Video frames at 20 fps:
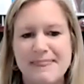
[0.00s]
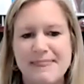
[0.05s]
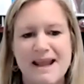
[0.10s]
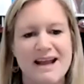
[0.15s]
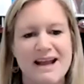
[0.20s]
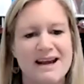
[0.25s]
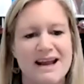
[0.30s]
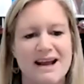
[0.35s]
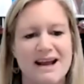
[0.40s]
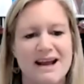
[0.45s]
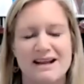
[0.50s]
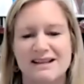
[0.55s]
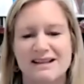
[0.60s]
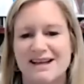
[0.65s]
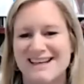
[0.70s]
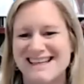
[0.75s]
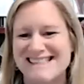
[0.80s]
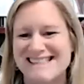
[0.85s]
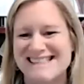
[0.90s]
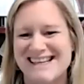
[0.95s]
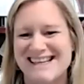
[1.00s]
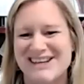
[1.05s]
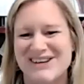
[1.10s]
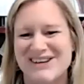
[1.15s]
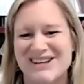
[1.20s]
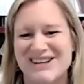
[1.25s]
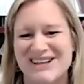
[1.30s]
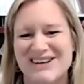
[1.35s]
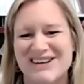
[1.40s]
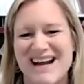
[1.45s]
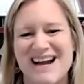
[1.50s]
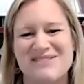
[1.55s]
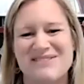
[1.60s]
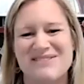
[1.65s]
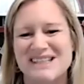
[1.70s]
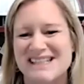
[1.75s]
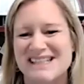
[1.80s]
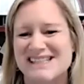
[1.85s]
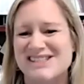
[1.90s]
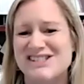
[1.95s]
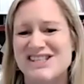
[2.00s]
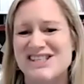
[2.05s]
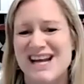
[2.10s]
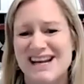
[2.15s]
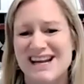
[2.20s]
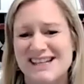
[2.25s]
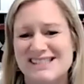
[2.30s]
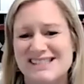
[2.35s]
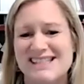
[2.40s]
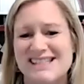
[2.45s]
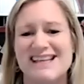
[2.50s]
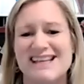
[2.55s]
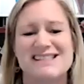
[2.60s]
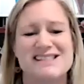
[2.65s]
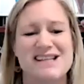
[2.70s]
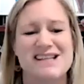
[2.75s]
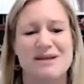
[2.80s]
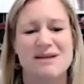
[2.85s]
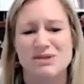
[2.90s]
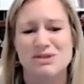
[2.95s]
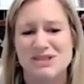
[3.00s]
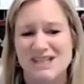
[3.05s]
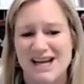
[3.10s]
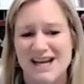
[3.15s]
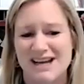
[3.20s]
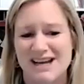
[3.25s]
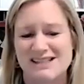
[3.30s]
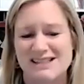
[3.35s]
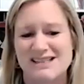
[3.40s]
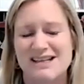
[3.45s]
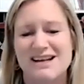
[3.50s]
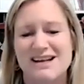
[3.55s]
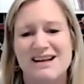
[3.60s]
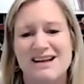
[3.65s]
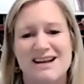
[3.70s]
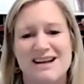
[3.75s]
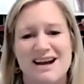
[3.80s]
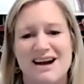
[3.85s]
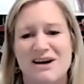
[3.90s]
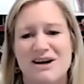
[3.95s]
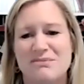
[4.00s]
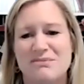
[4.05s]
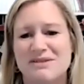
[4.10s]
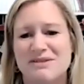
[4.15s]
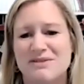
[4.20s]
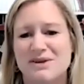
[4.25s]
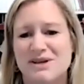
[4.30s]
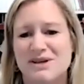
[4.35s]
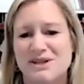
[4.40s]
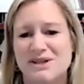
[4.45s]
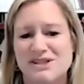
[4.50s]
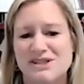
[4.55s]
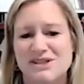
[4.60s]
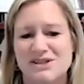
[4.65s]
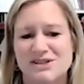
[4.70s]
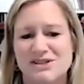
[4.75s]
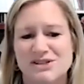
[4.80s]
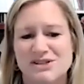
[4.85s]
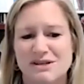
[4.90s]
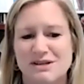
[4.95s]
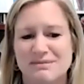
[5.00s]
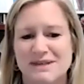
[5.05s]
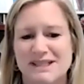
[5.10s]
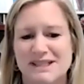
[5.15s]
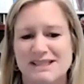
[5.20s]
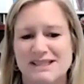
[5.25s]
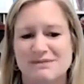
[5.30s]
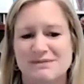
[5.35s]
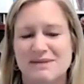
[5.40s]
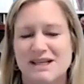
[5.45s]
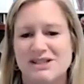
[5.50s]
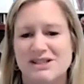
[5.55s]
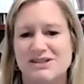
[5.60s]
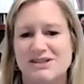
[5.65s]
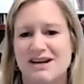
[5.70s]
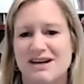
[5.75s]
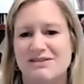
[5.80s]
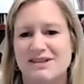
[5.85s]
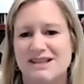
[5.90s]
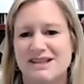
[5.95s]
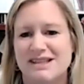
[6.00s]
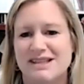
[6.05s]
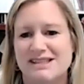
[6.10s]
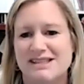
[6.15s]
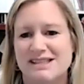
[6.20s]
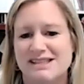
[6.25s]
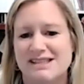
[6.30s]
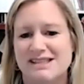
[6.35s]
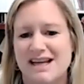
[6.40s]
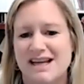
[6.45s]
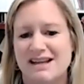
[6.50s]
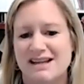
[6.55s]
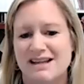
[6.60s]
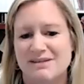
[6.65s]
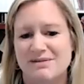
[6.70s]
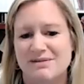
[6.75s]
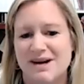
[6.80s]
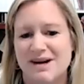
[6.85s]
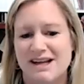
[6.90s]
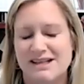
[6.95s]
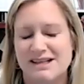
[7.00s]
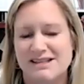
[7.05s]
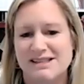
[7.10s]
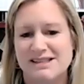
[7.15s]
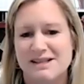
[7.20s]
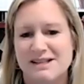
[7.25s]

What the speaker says: And like I said earlier, everything's checked and double checked before you start treatment to make sure everything's exactly right.